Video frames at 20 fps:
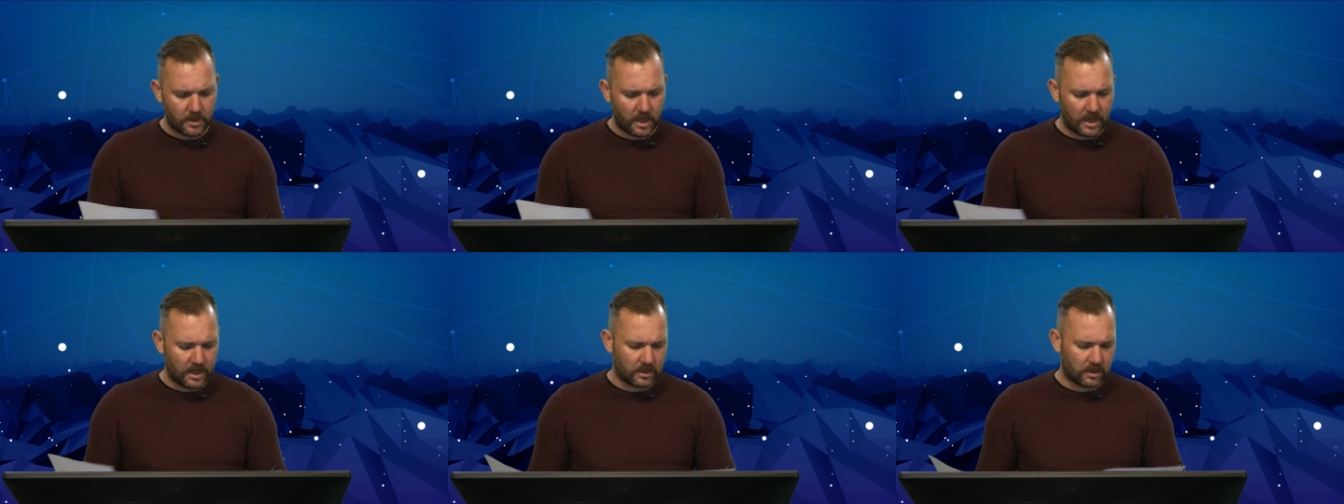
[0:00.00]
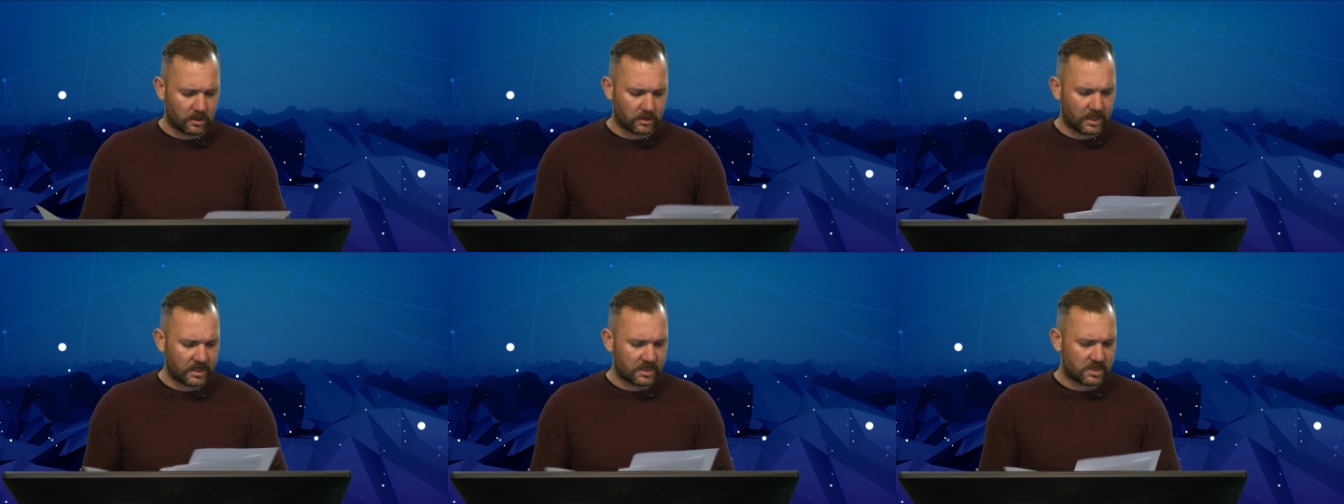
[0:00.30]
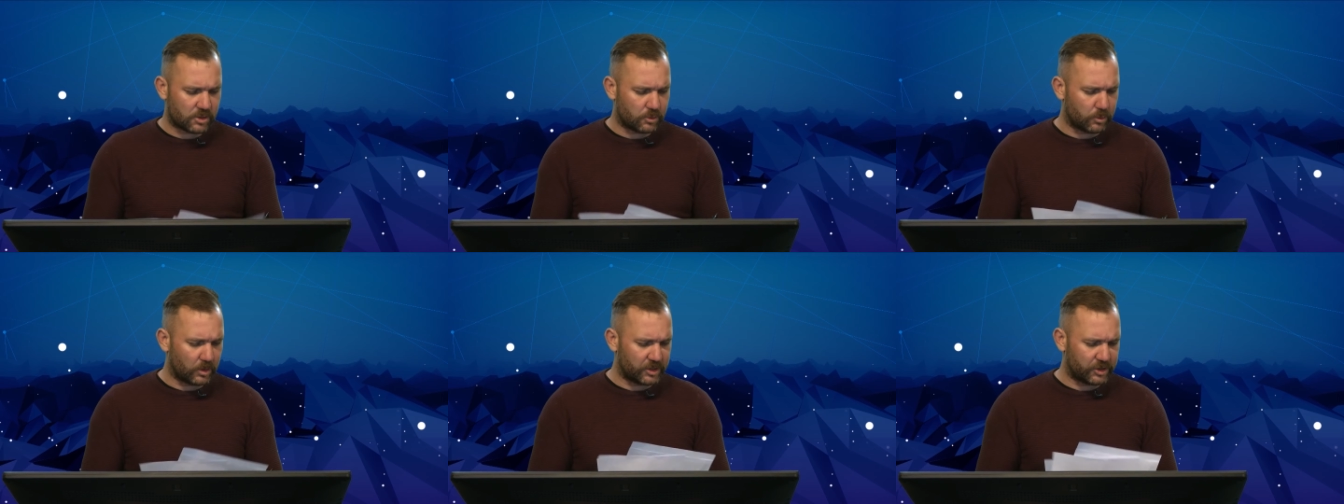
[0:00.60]
And our next
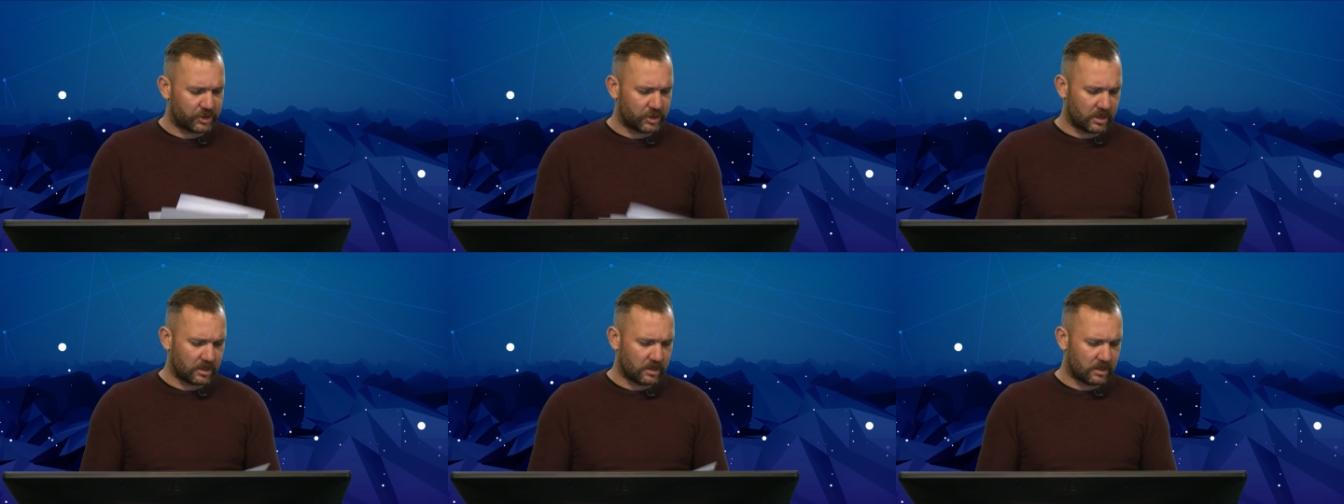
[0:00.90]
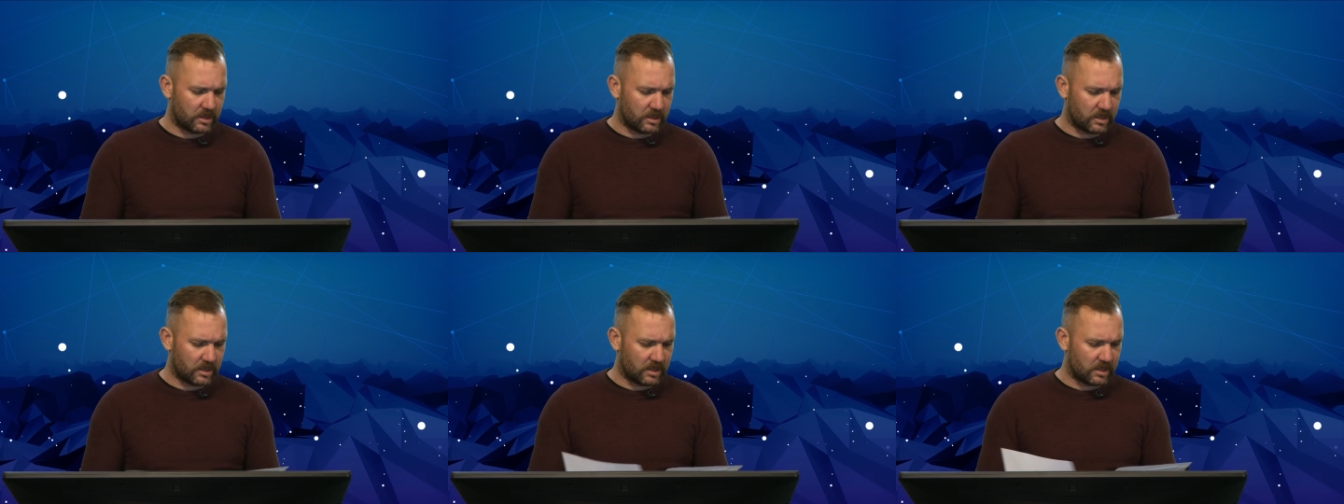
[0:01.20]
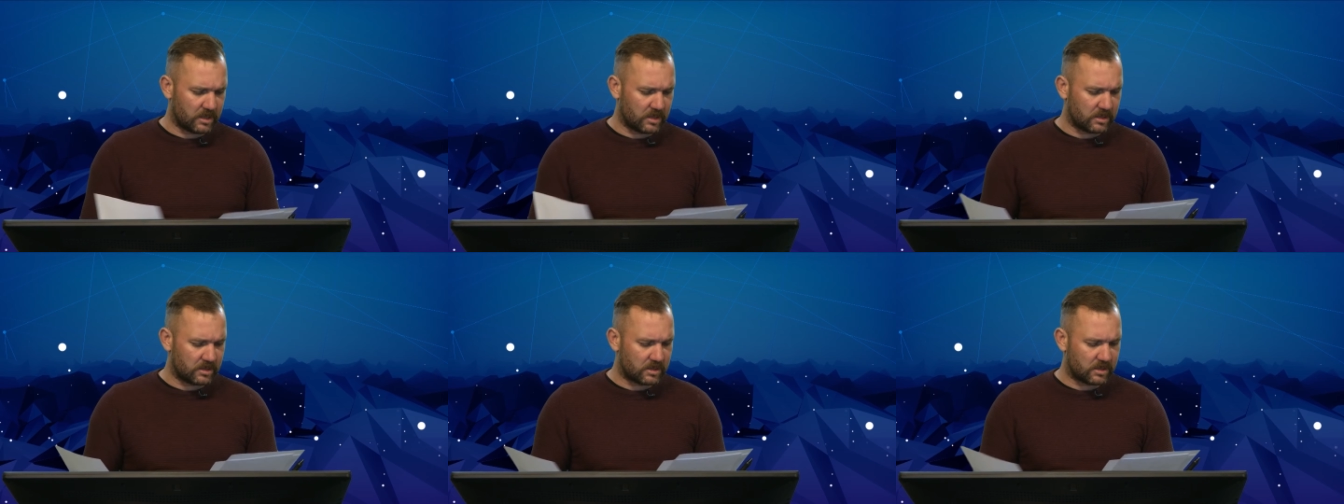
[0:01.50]
question
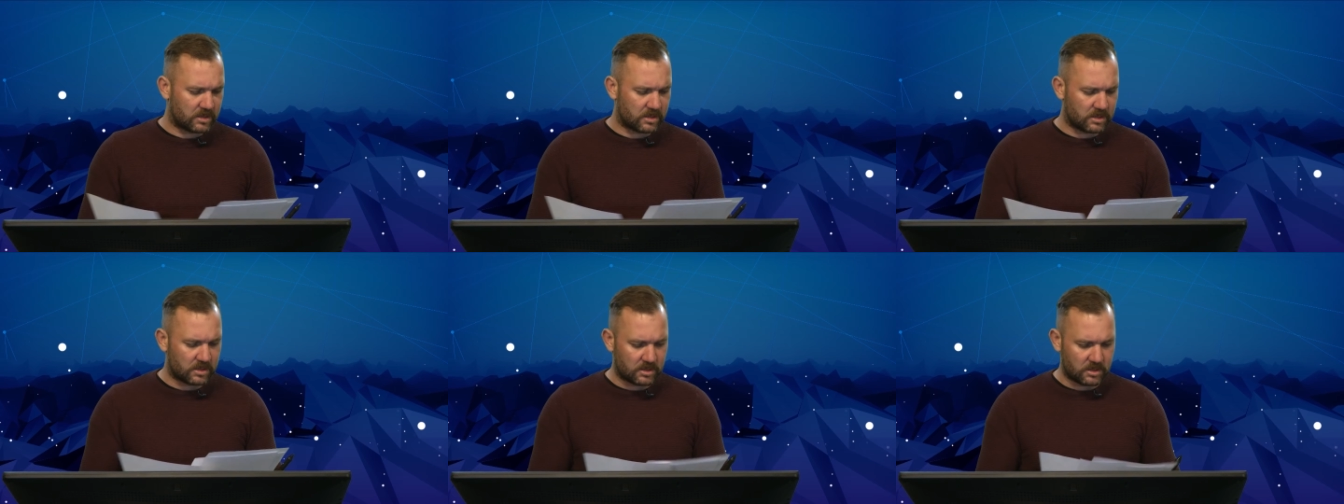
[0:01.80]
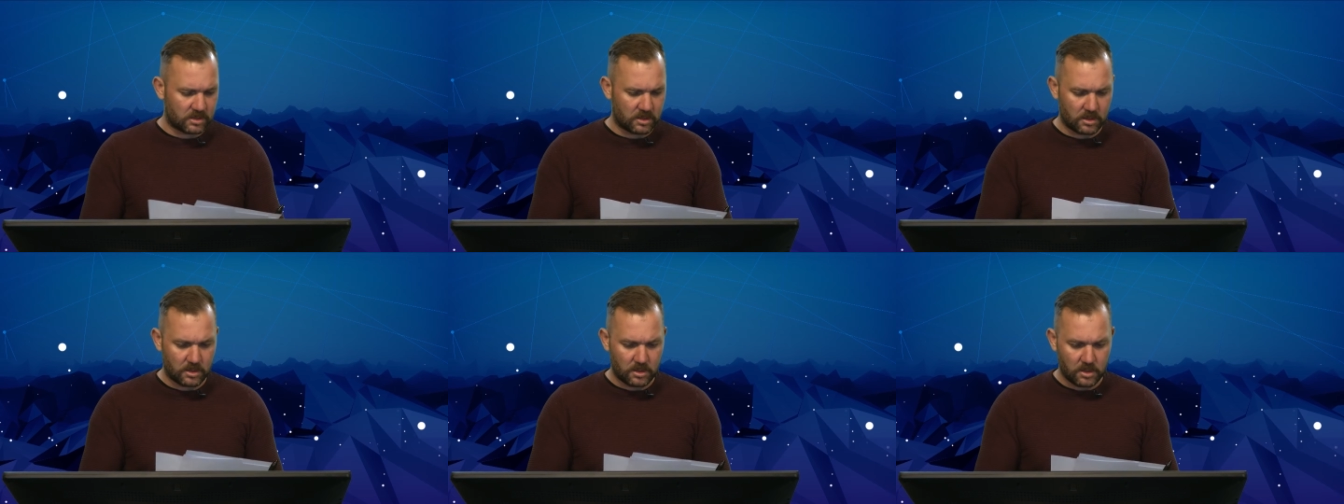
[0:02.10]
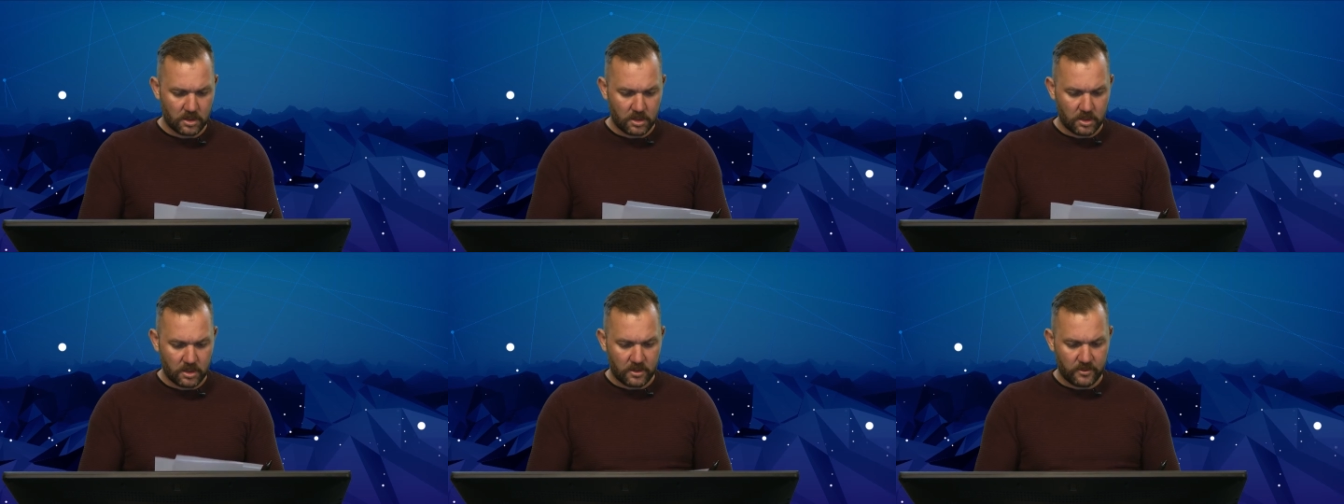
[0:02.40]
is
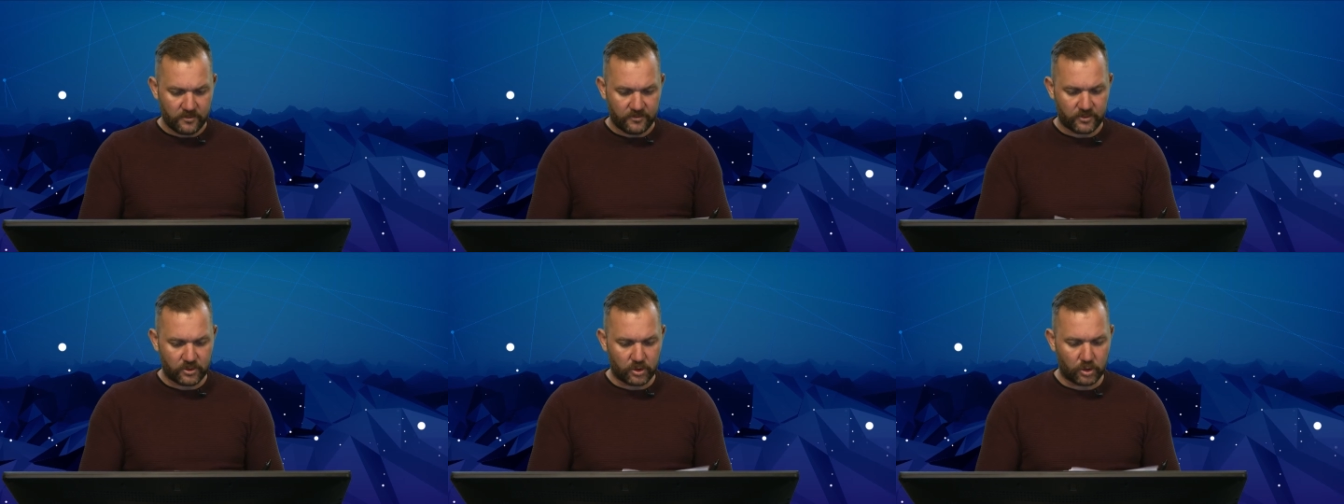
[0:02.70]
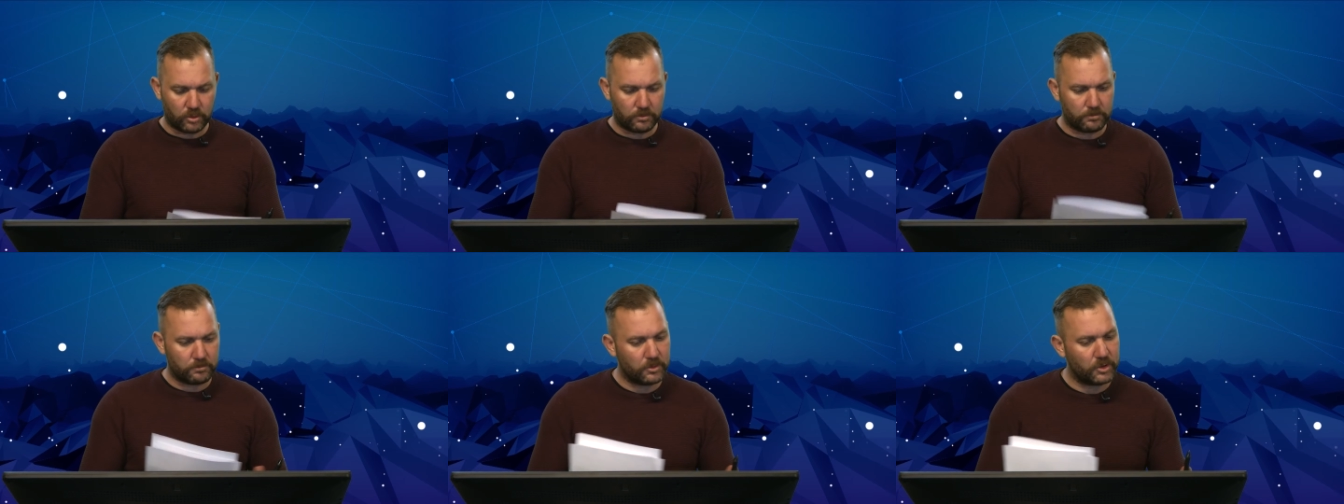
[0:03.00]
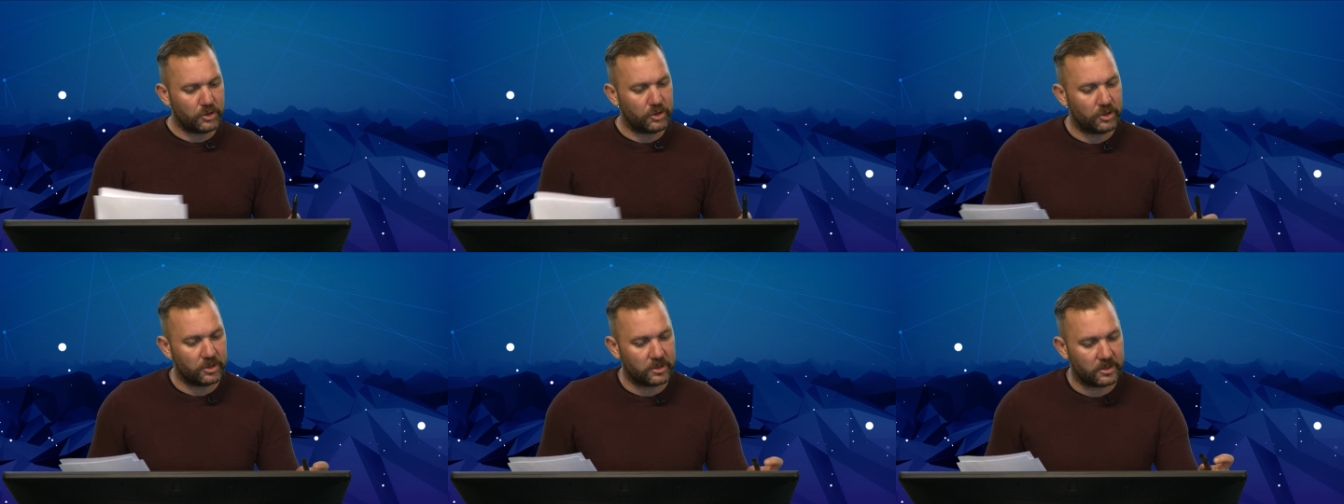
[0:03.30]
from
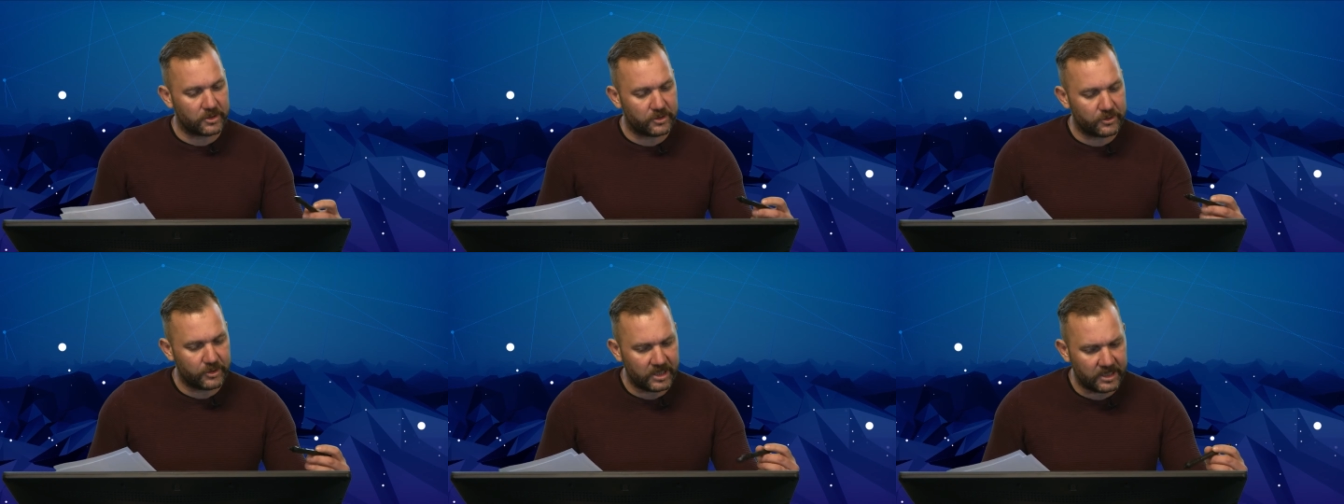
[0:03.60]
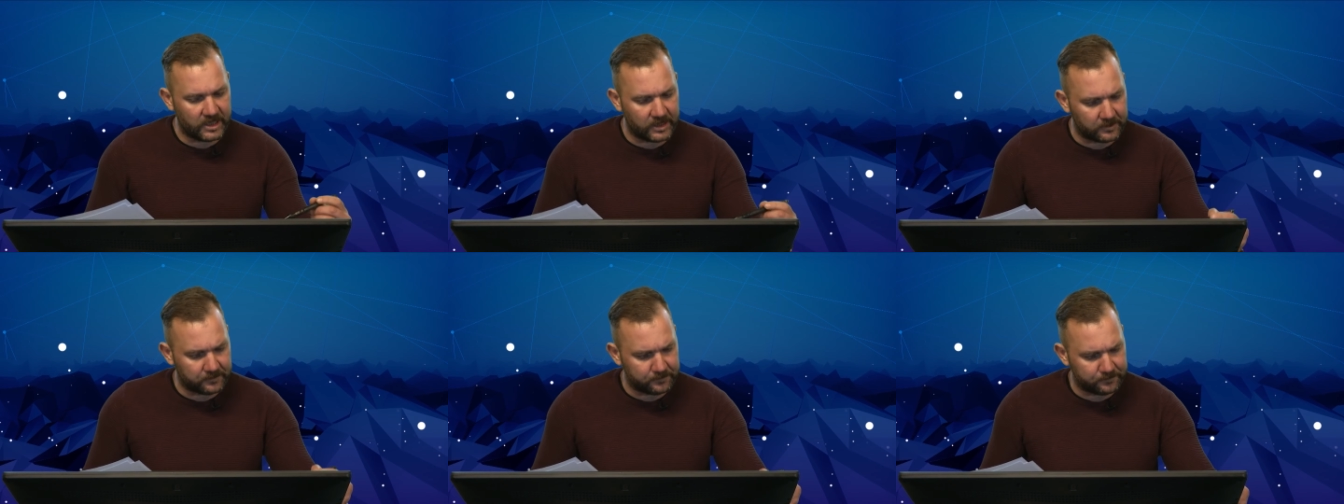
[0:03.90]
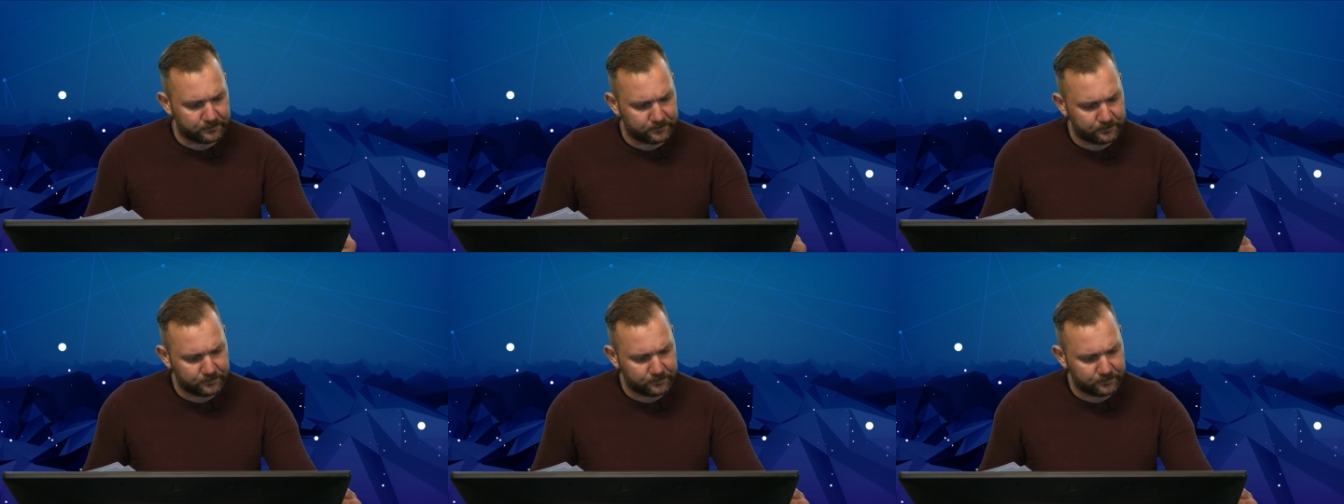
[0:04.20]
Unarine.